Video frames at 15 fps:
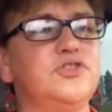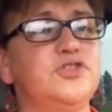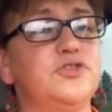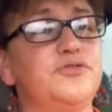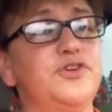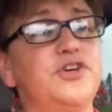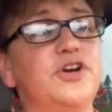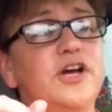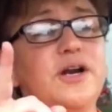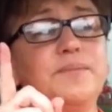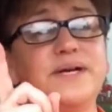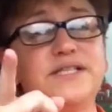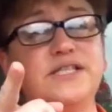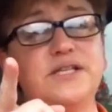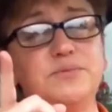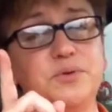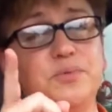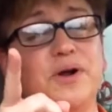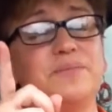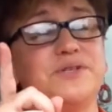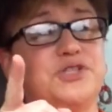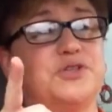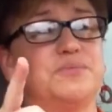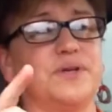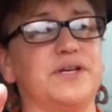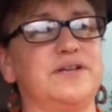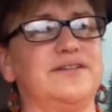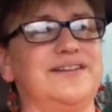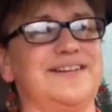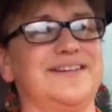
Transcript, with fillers: So if you're not on my team, you probably should be.